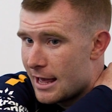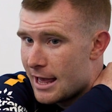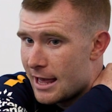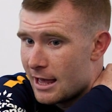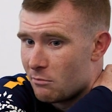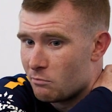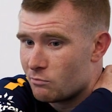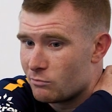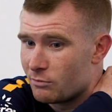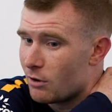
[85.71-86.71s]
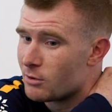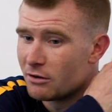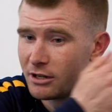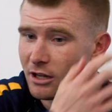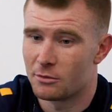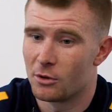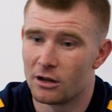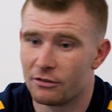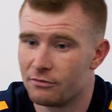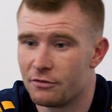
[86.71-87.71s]
Um, probably only got the
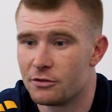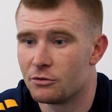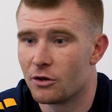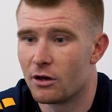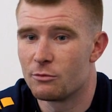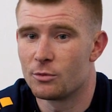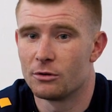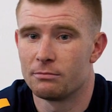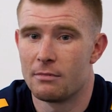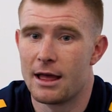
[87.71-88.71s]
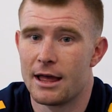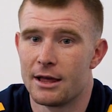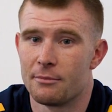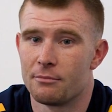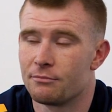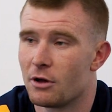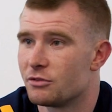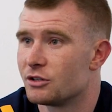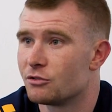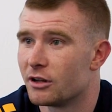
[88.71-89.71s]
ball a, a few times, but um,
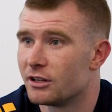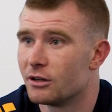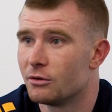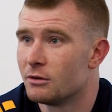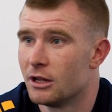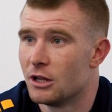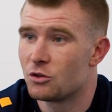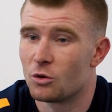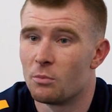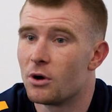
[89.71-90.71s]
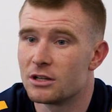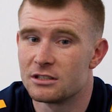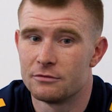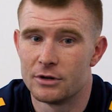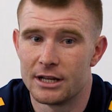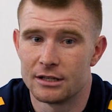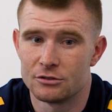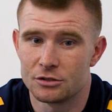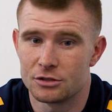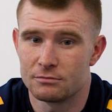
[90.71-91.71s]
obviously try and do something positive with it
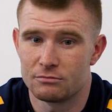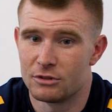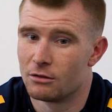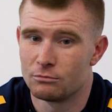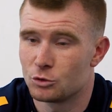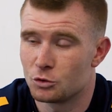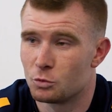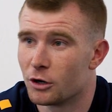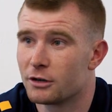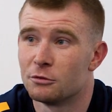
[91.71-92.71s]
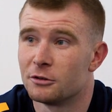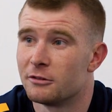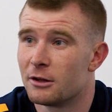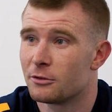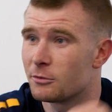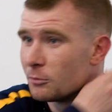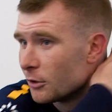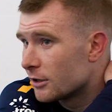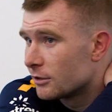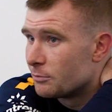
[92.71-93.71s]
and just you know just work, run around,
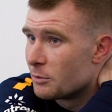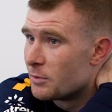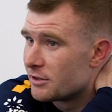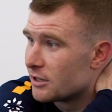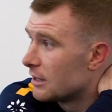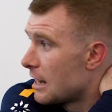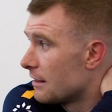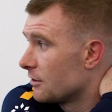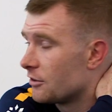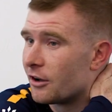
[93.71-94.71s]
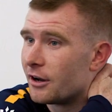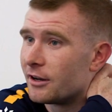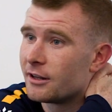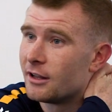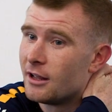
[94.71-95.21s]
work, be busy. Lads are tired.